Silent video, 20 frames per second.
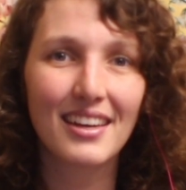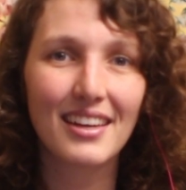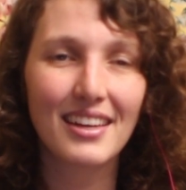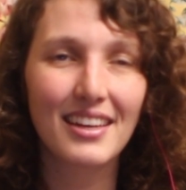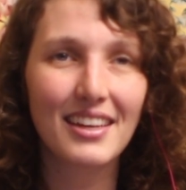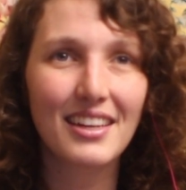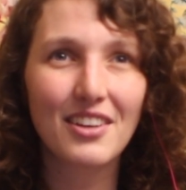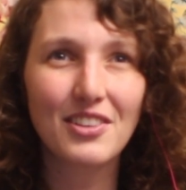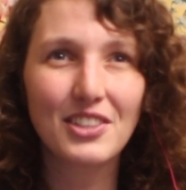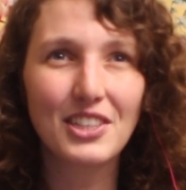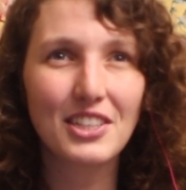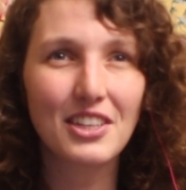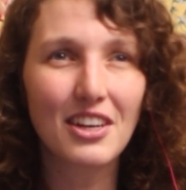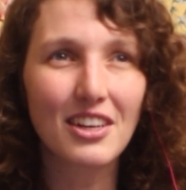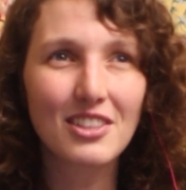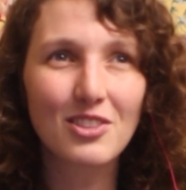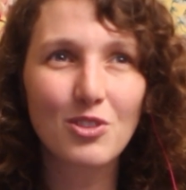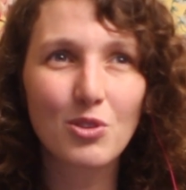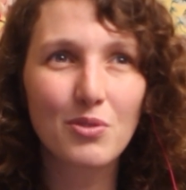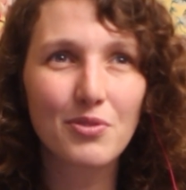you know, she
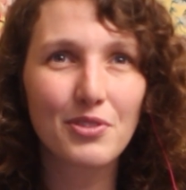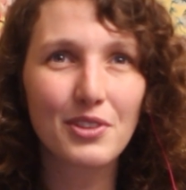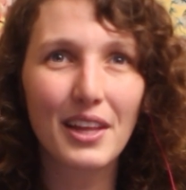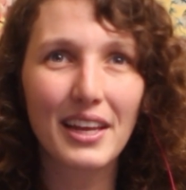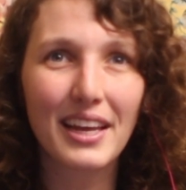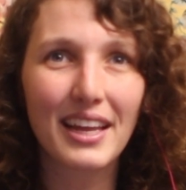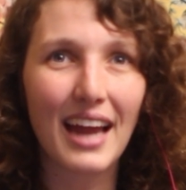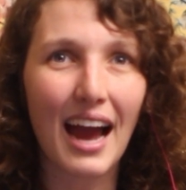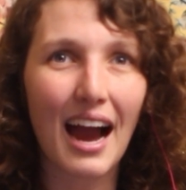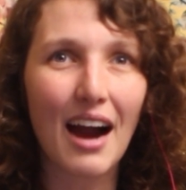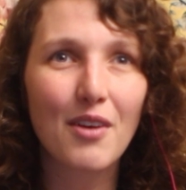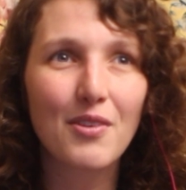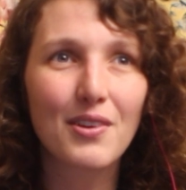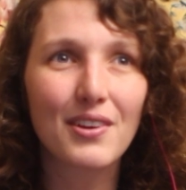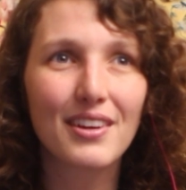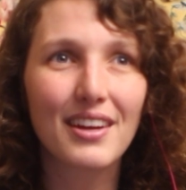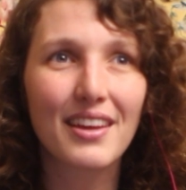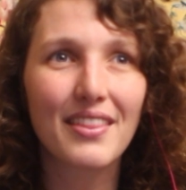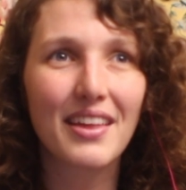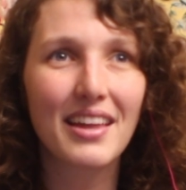talks to him for like an
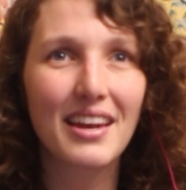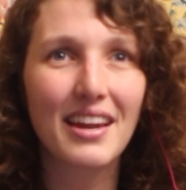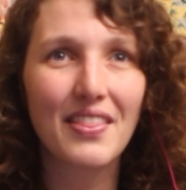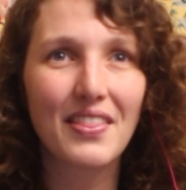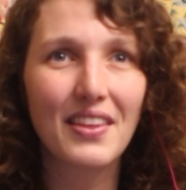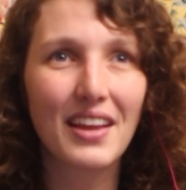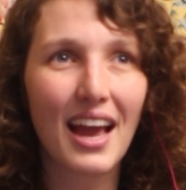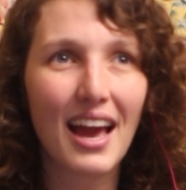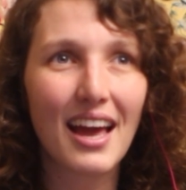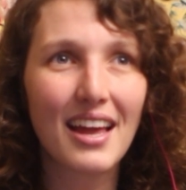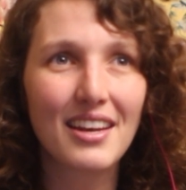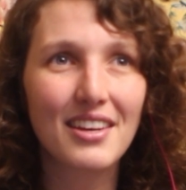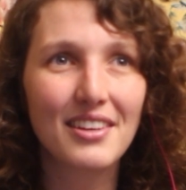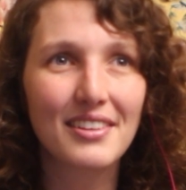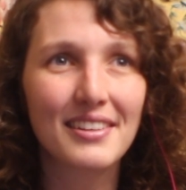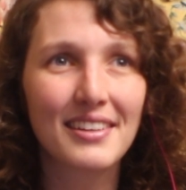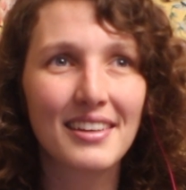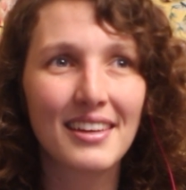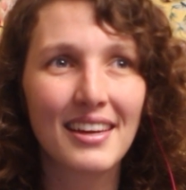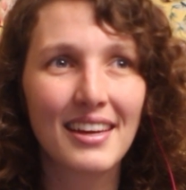hour, and then at the
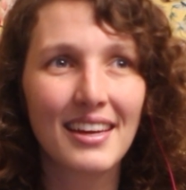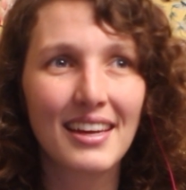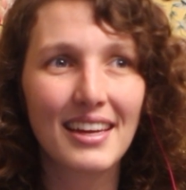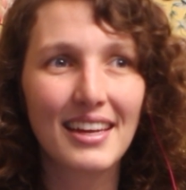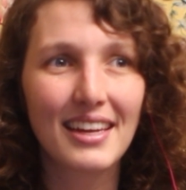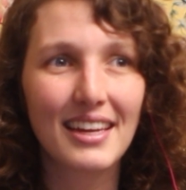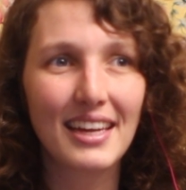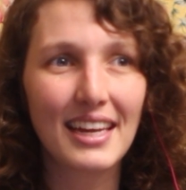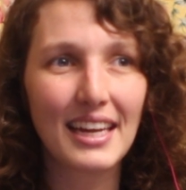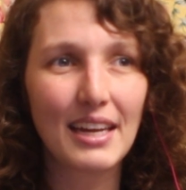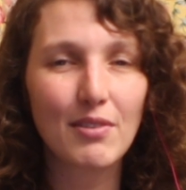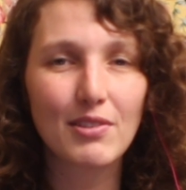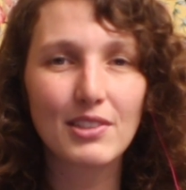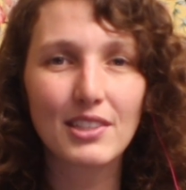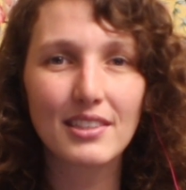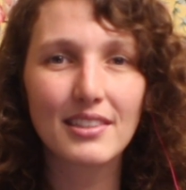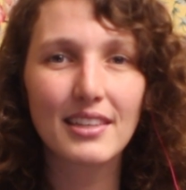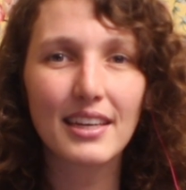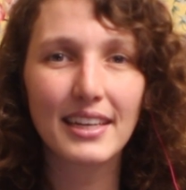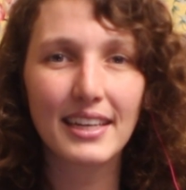end, he was
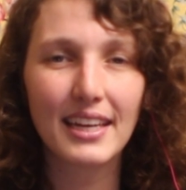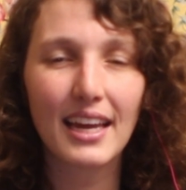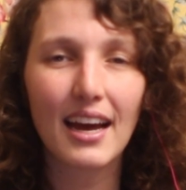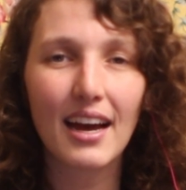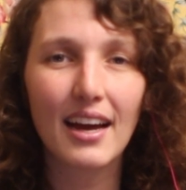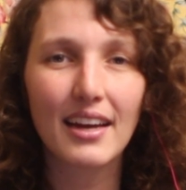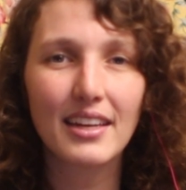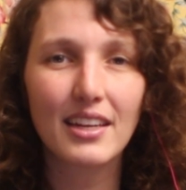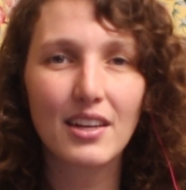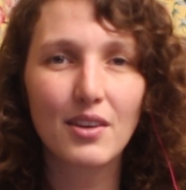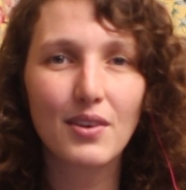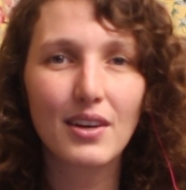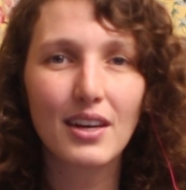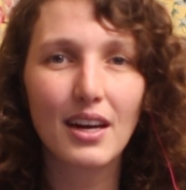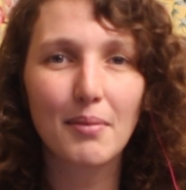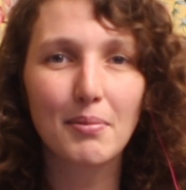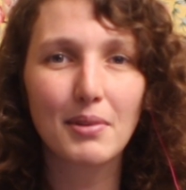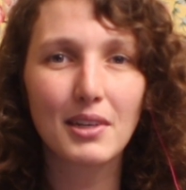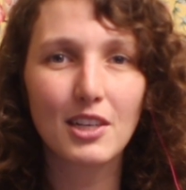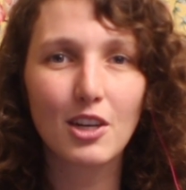just like, yeah, you know what,
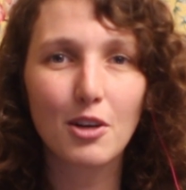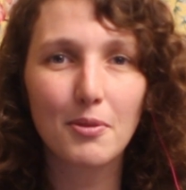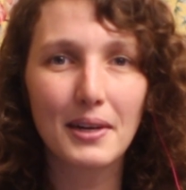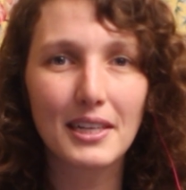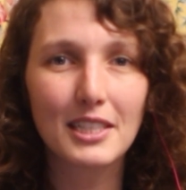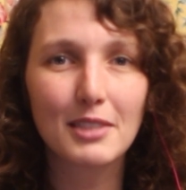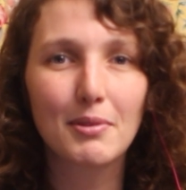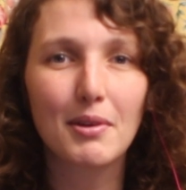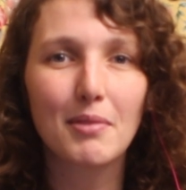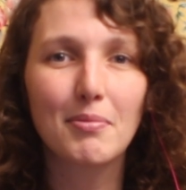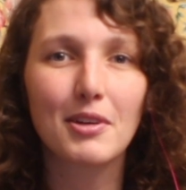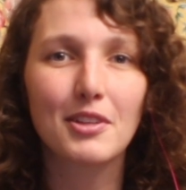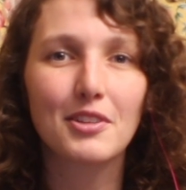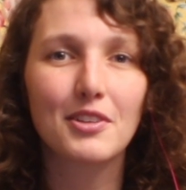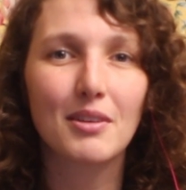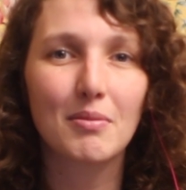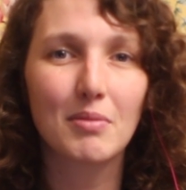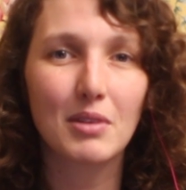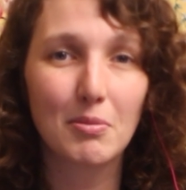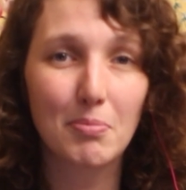I'm going to go back to my brother,
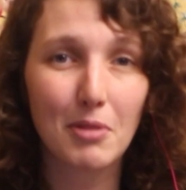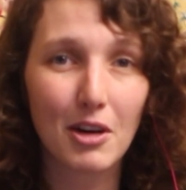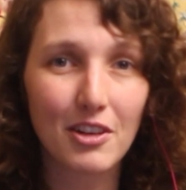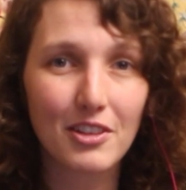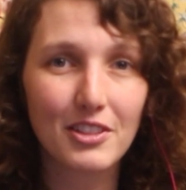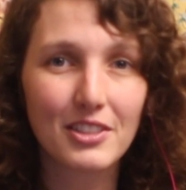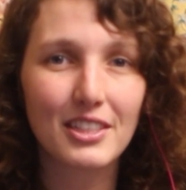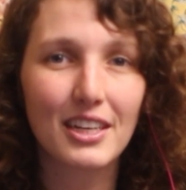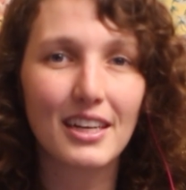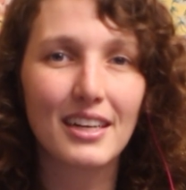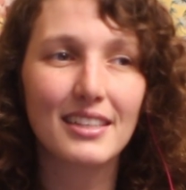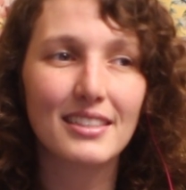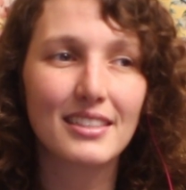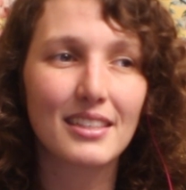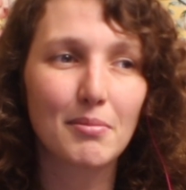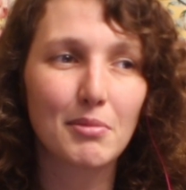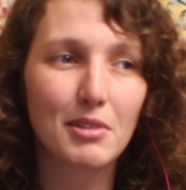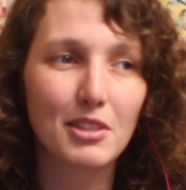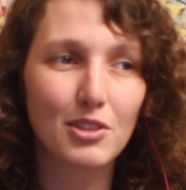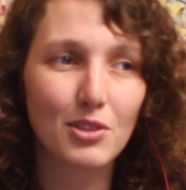I'm going to apologize, I'm
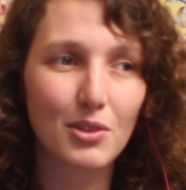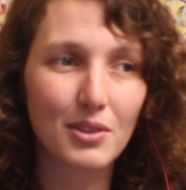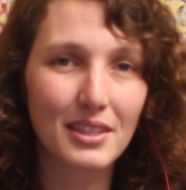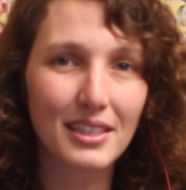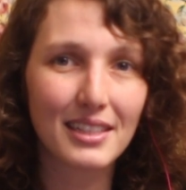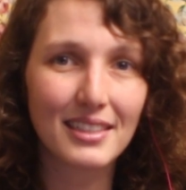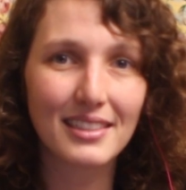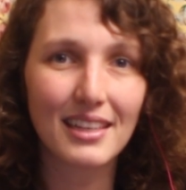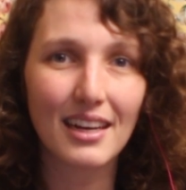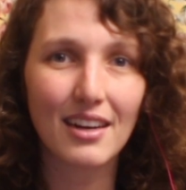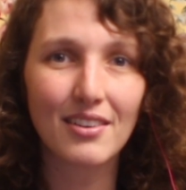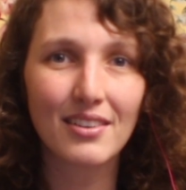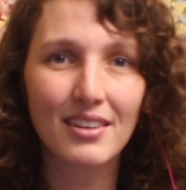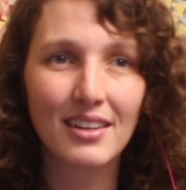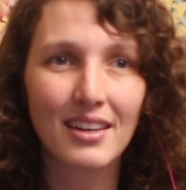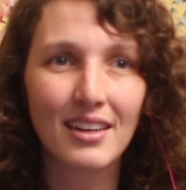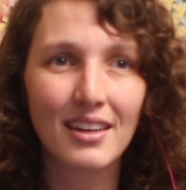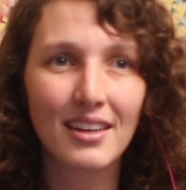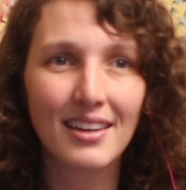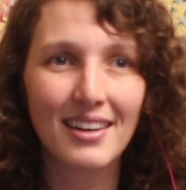going to sort things
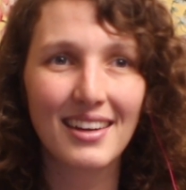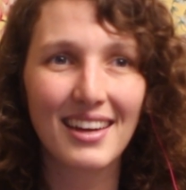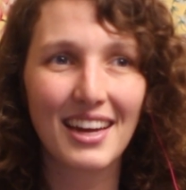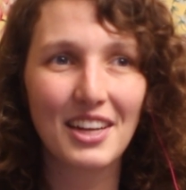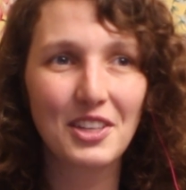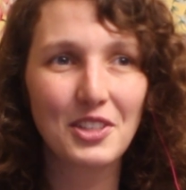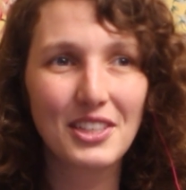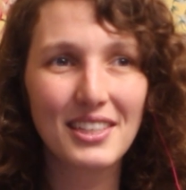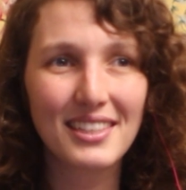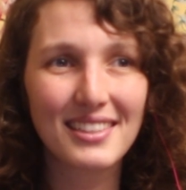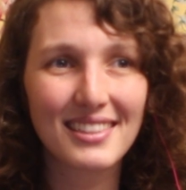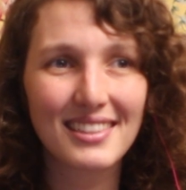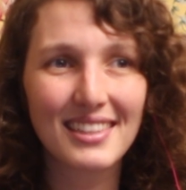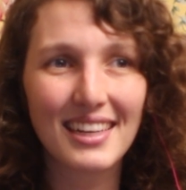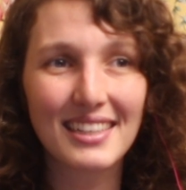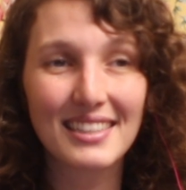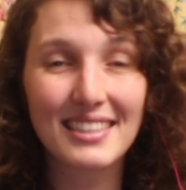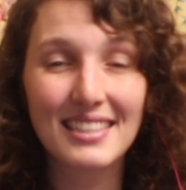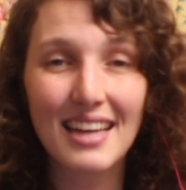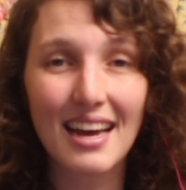out. And she isn't
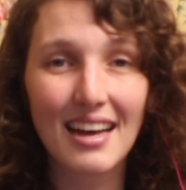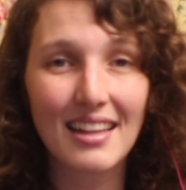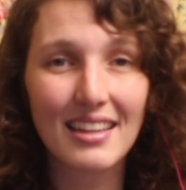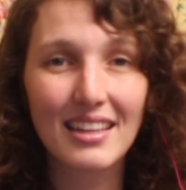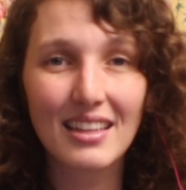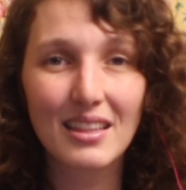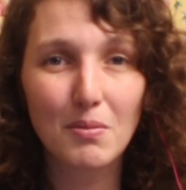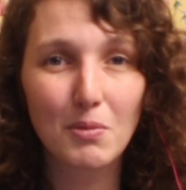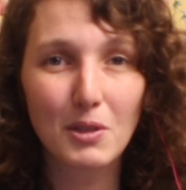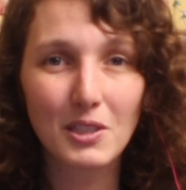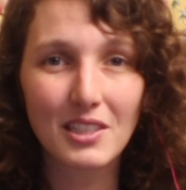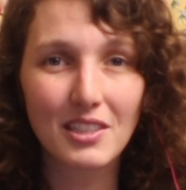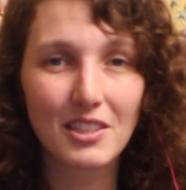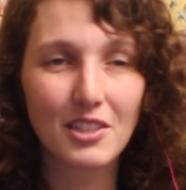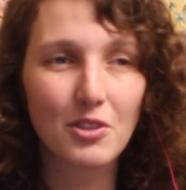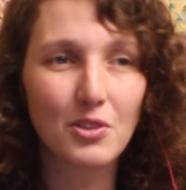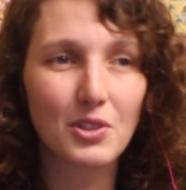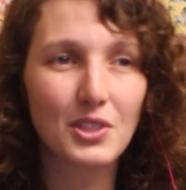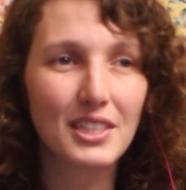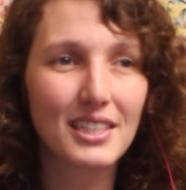like telling them what to
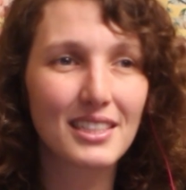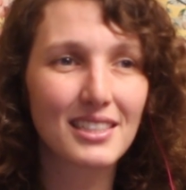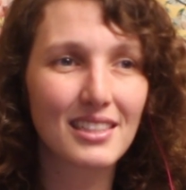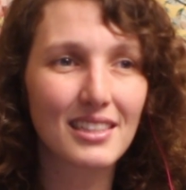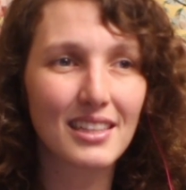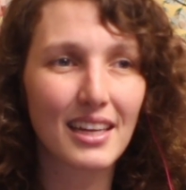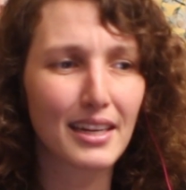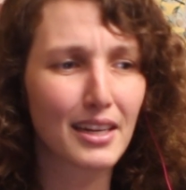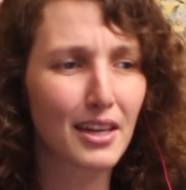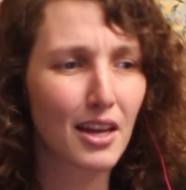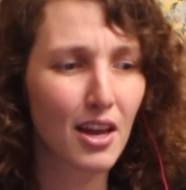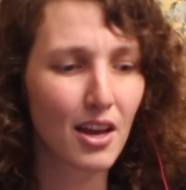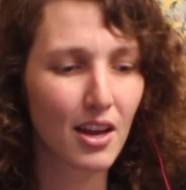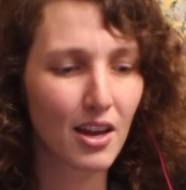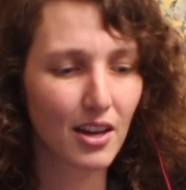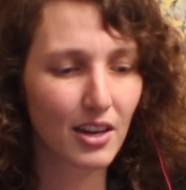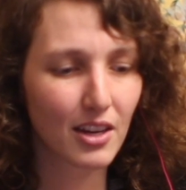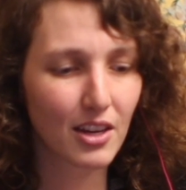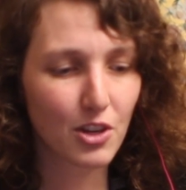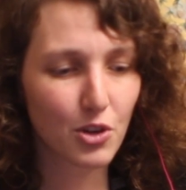do. She isn't like
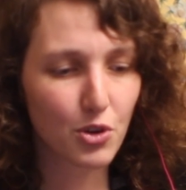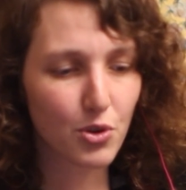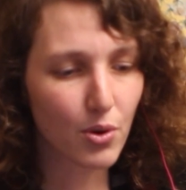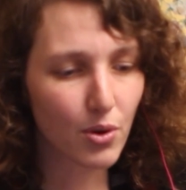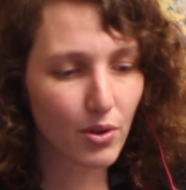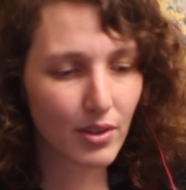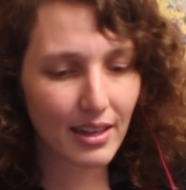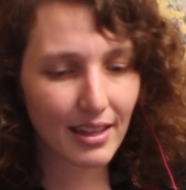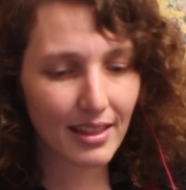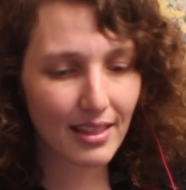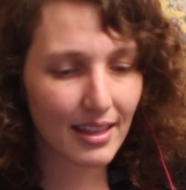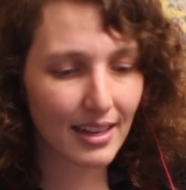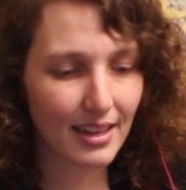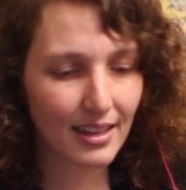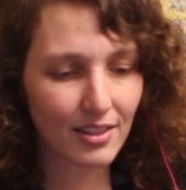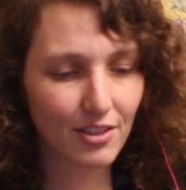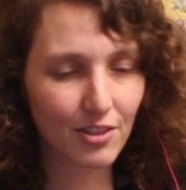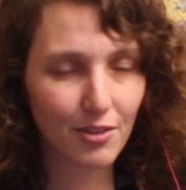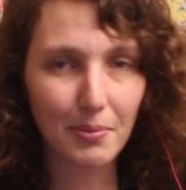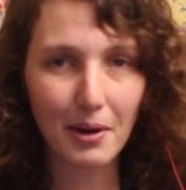controlling
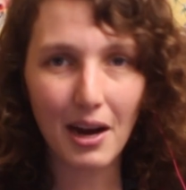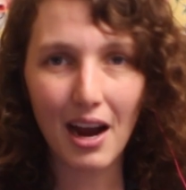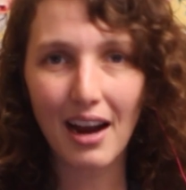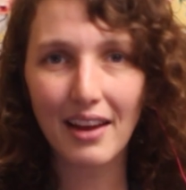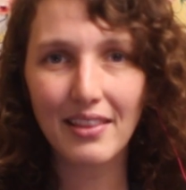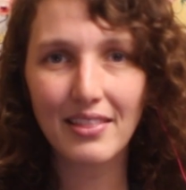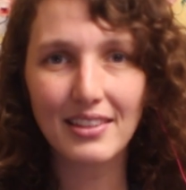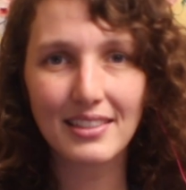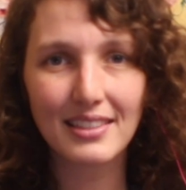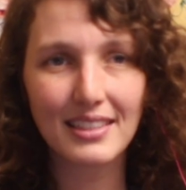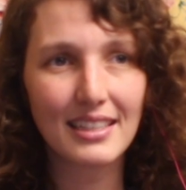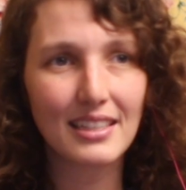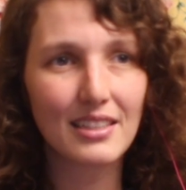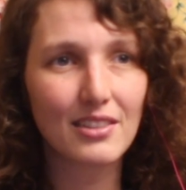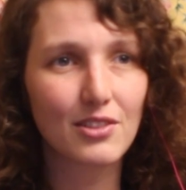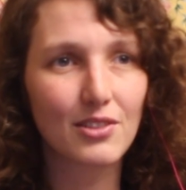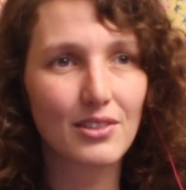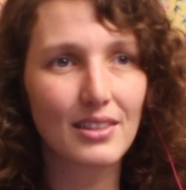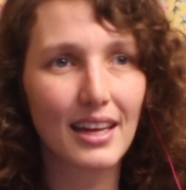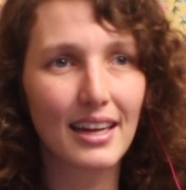things from behind the
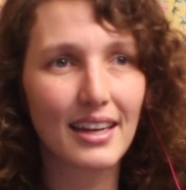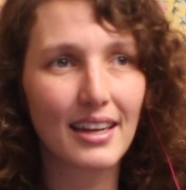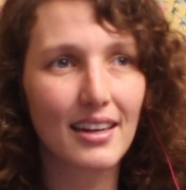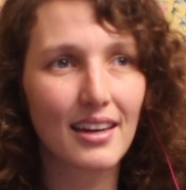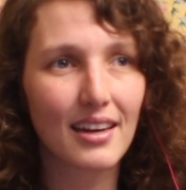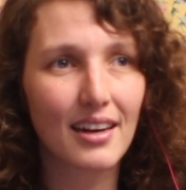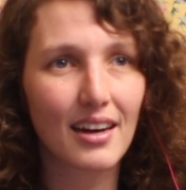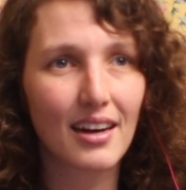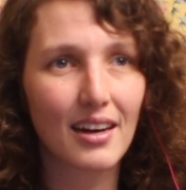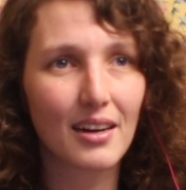scenes or like